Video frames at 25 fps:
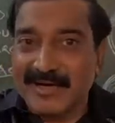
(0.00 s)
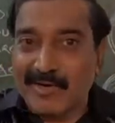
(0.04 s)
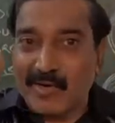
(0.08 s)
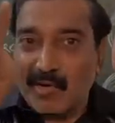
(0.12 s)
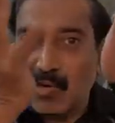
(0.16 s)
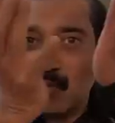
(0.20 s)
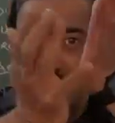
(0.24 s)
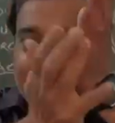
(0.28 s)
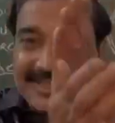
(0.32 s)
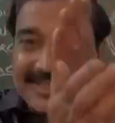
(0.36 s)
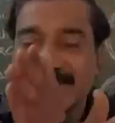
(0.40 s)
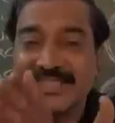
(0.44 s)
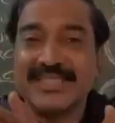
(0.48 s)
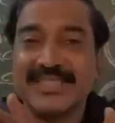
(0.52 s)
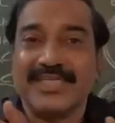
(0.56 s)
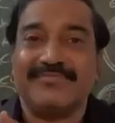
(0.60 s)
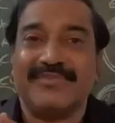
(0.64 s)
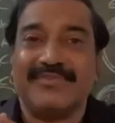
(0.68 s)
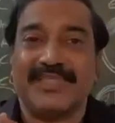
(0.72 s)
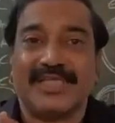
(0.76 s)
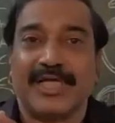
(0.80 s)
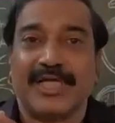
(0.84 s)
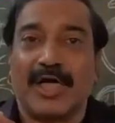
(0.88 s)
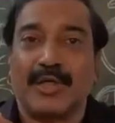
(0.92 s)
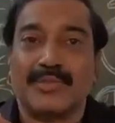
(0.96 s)
crossing of the
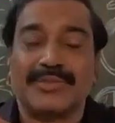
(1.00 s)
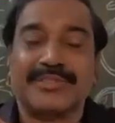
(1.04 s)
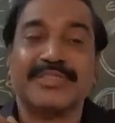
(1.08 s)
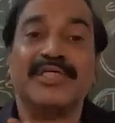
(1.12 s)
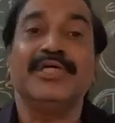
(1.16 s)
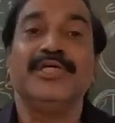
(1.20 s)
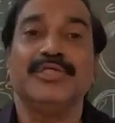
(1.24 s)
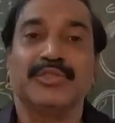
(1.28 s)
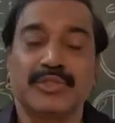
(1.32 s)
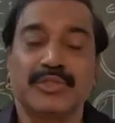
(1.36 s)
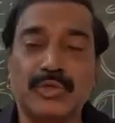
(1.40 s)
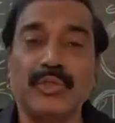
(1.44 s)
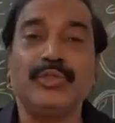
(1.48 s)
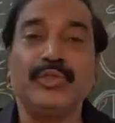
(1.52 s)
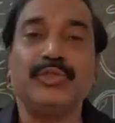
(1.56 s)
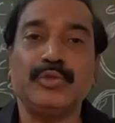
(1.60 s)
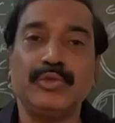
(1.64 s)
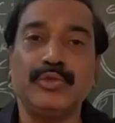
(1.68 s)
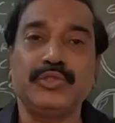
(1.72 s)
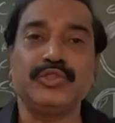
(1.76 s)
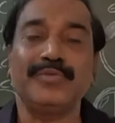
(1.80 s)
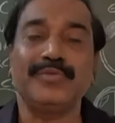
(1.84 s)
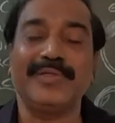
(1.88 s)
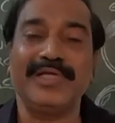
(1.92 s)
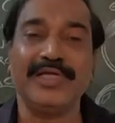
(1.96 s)
nerves. So
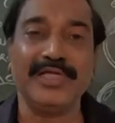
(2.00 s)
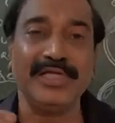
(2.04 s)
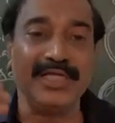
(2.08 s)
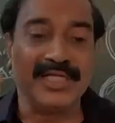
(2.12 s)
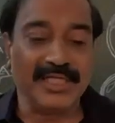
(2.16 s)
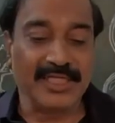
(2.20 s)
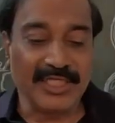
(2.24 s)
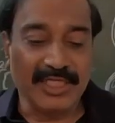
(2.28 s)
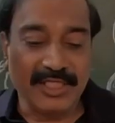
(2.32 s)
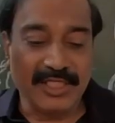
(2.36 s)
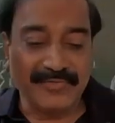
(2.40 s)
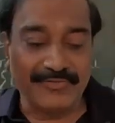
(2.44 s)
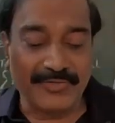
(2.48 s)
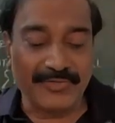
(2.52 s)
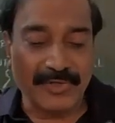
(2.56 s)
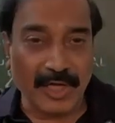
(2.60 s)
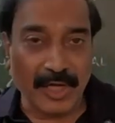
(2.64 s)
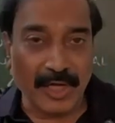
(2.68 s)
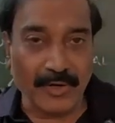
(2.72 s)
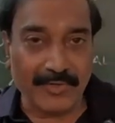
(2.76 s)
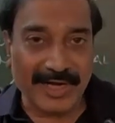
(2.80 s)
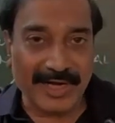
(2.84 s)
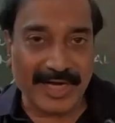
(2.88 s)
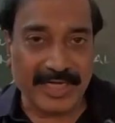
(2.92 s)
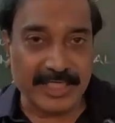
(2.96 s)
usually if you
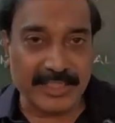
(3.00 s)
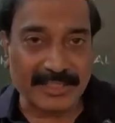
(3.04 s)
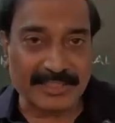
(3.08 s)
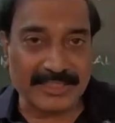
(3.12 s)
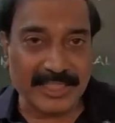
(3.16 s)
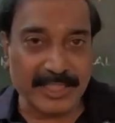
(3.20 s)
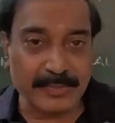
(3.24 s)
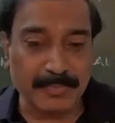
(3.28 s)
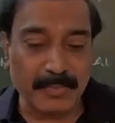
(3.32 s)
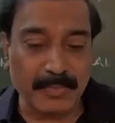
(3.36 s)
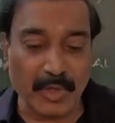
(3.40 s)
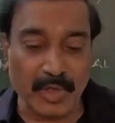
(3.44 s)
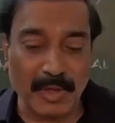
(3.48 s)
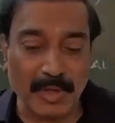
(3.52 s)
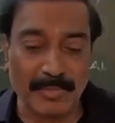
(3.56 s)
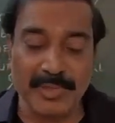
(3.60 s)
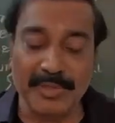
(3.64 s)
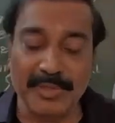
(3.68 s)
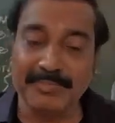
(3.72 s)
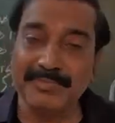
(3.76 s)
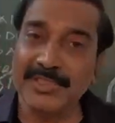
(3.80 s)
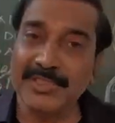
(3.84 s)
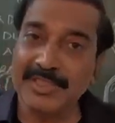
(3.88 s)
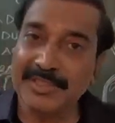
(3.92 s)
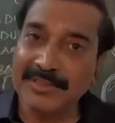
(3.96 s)
have right side
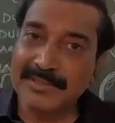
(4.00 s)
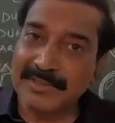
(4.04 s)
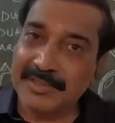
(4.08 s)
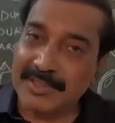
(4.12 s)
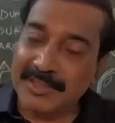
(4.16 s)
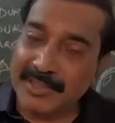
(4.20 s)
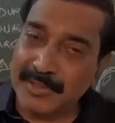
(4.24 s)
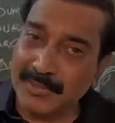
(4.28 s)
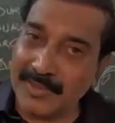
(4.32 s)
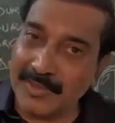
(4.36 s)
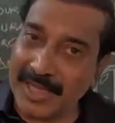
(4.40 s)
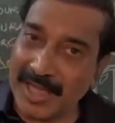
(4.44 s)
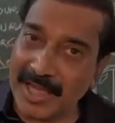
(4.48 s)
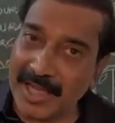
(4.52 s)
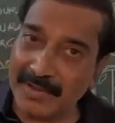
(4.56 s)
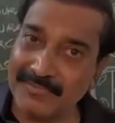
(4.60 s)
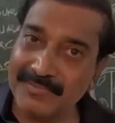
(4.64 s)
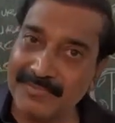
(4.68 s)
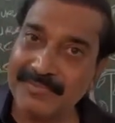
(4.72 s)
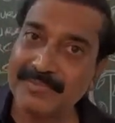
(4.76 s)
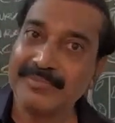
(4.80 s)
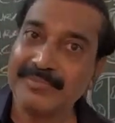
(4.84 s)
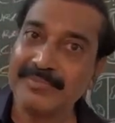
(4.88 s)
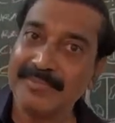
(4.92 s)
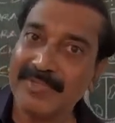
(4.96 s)
problem, you will have
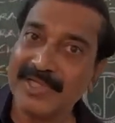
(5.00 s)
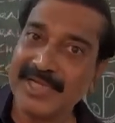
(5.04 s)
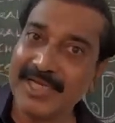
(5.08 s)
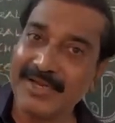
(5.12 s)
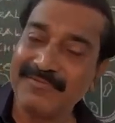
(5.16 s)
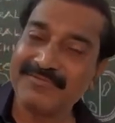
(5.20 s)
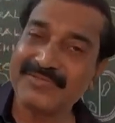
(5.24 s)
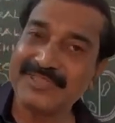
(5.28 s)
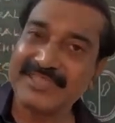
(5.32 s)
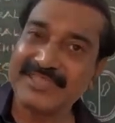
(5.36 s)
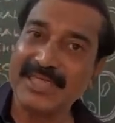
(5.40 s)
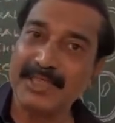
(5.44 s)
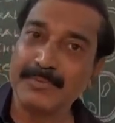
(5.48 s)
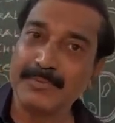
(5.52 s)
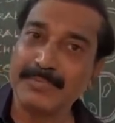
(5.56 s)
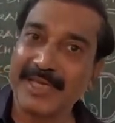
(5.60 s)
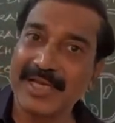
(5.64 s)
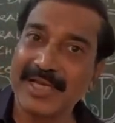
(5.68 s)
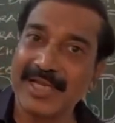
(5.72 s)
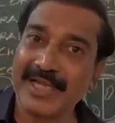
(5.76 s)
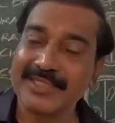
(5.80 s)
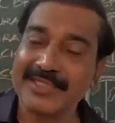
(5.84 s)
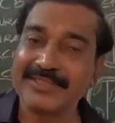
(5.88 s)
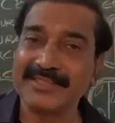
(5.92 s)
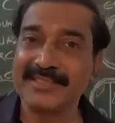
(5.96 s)
left side
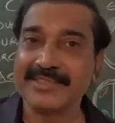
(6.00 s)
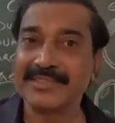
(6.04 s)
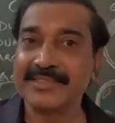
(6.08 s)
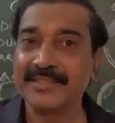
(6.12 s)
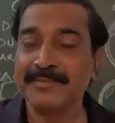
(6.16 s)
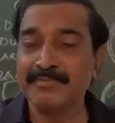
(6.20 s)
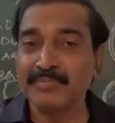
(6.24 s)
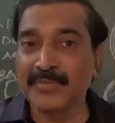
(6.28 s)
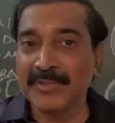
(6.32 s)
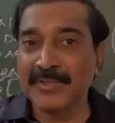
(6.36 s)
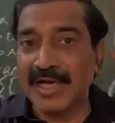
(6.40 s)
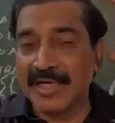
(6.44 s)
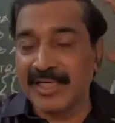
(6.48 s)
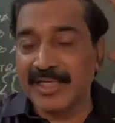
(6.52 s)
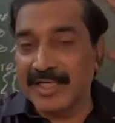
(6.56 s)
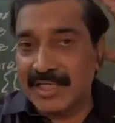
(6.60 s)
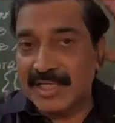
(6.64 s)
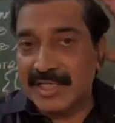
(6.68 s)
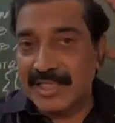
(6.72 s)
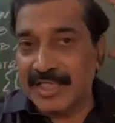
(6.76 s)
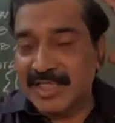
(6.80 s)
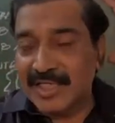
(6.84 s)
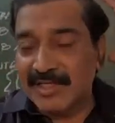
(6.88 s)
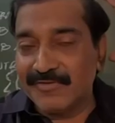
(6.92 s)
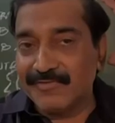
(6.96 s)
paralysis, and
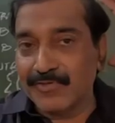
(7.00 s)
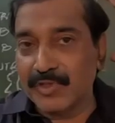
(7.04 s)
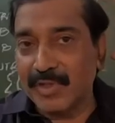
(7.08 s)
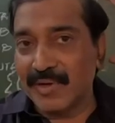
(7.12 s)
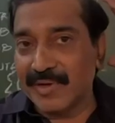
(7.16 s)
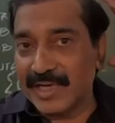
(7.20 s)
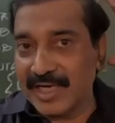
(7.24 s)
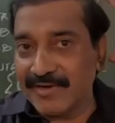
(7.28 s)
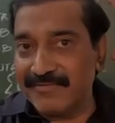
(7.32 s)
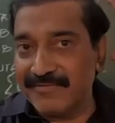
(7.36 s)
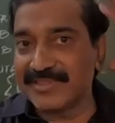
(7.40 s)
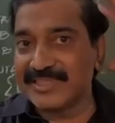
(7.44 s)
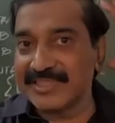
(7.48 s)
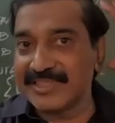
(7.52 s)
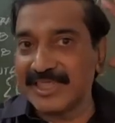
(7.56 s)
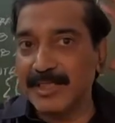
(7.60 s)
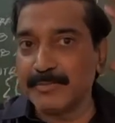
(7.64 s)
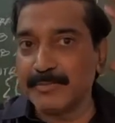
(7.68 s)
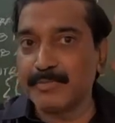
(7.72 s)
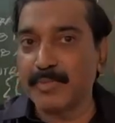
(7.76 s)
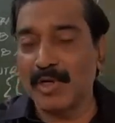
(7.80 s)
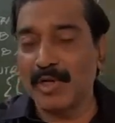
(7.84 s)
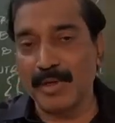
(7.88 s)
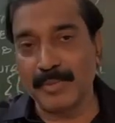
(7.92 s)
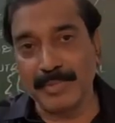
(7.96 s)
if you have left side
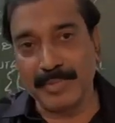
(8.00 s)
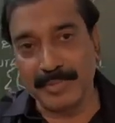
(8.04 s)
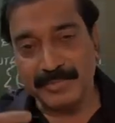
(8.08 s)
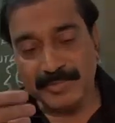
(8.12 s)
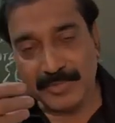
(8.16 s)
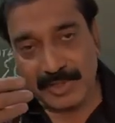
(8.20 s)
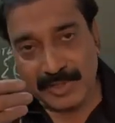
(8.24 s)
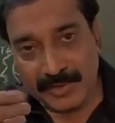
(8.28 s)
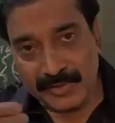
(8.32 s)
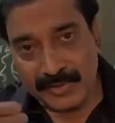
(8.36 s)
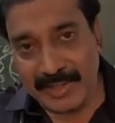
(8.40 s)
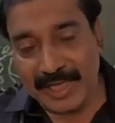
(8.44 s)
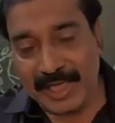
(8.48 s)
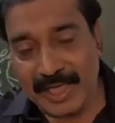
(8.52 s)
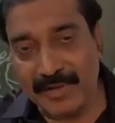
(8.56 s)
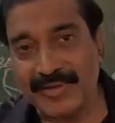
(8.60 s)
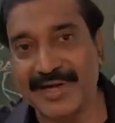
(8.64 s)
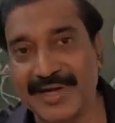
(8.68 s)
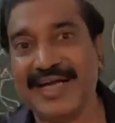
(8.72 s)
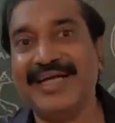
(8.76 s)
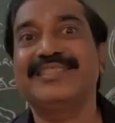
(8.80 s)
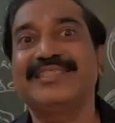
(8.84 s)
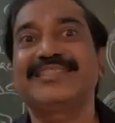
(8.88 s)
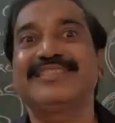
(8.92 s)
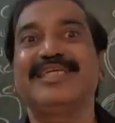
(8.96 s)
problem, you will have
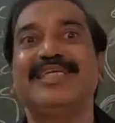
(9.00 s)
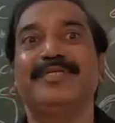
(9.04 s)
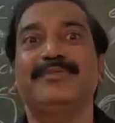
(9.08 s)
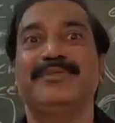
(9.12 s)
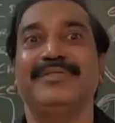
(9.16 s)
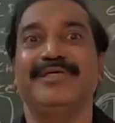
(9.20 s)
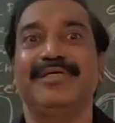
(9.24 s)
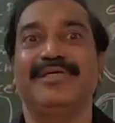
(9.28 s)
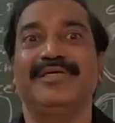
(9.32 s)
right side